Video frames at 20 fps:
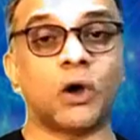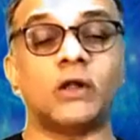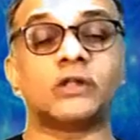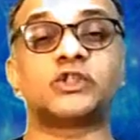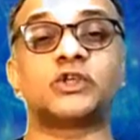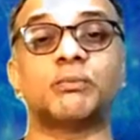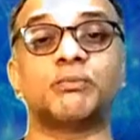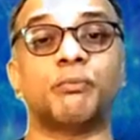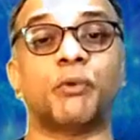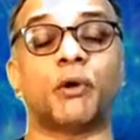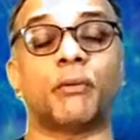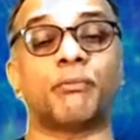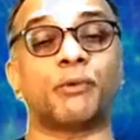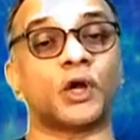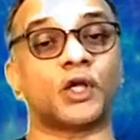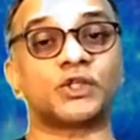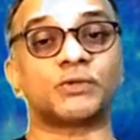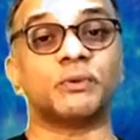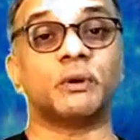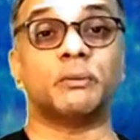may also
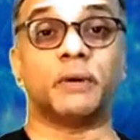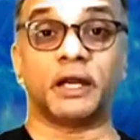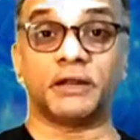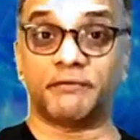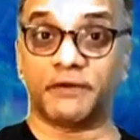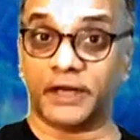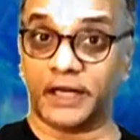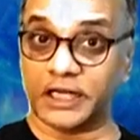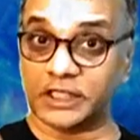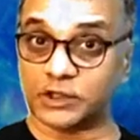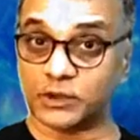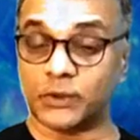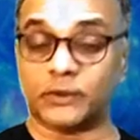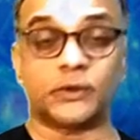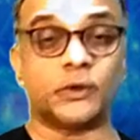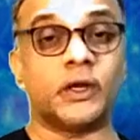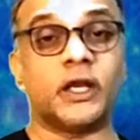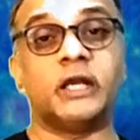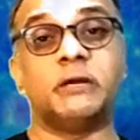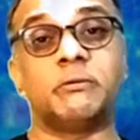prosper. But if it gets
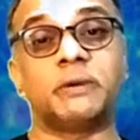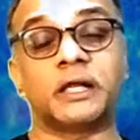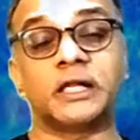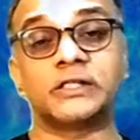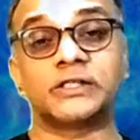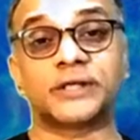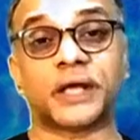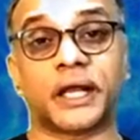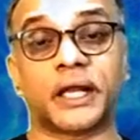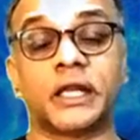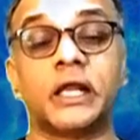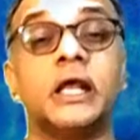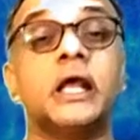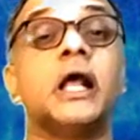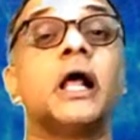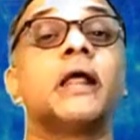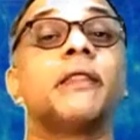into inimical sign,